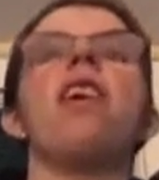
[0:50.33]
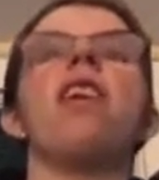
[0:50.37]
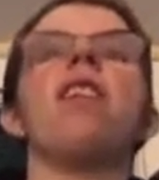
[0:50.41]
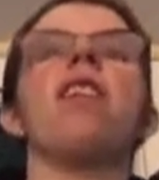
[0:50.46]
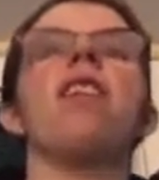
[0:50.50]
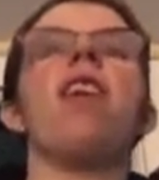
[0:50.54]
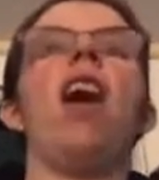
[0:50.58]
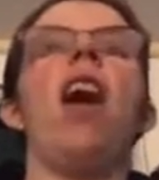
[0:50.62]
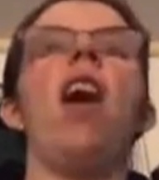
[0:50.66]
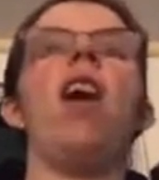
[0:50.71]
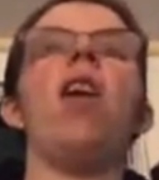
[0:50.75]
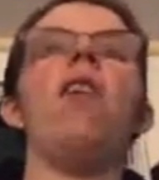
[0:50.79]

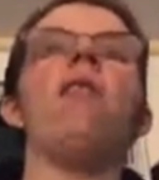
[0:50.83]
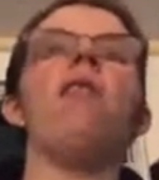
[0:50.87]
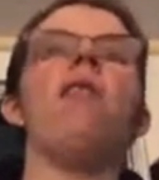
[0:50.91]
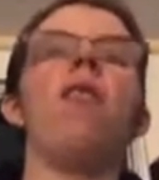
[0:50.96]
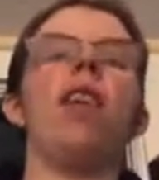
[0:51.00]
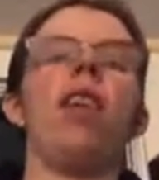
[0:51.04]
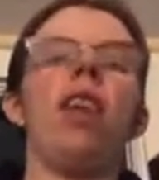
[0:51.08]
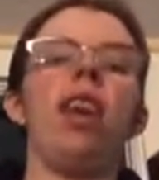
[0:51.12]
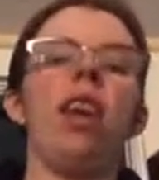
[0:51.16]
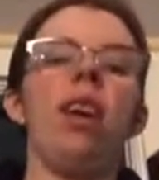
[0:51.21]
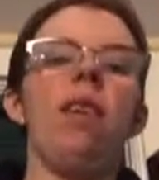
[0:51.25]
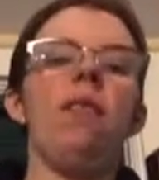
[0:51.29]
It's kind of
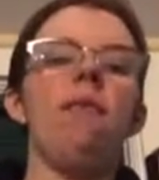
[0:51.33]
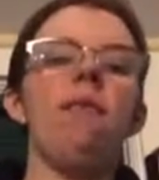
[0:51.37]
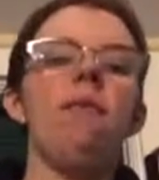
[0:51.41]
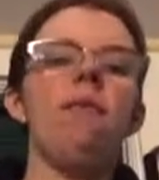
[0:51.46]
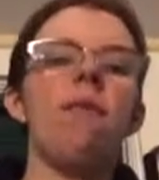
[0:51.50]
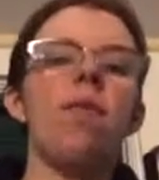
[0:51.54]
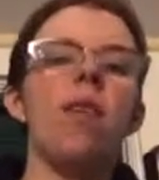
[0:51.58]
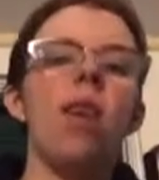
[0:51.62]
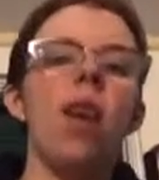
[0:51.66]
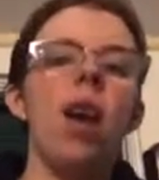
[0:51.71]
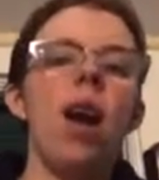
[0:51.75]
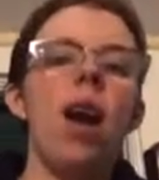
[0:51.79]
funny.
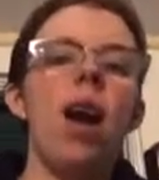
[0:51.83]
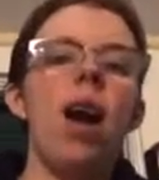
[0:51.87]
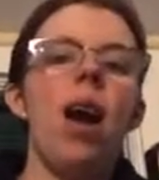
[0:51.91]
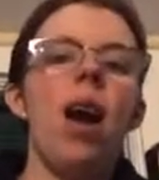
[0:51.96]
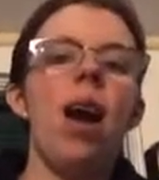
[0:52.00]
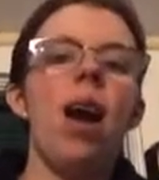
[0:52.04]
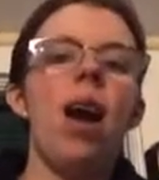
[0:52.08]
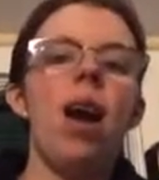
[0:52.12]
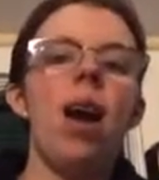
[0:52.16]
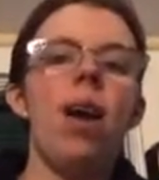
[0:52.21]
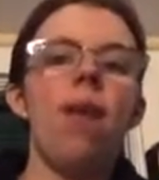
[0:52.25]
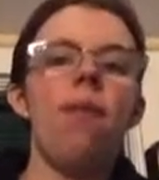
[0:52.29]

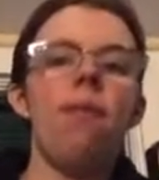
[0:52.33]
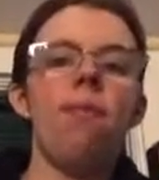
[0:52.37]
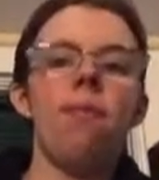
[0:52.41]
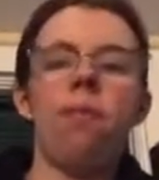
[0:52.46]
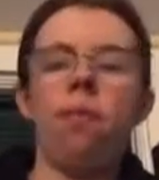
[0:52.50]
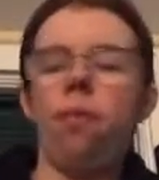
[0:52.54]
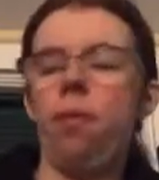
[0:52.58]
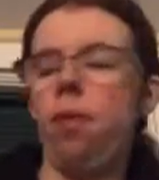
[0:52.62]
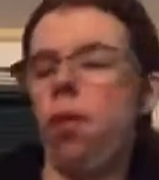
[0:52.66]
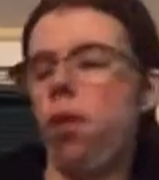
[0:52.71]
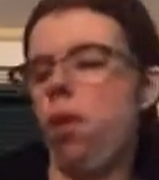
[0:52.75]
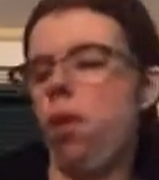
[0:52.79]
Um,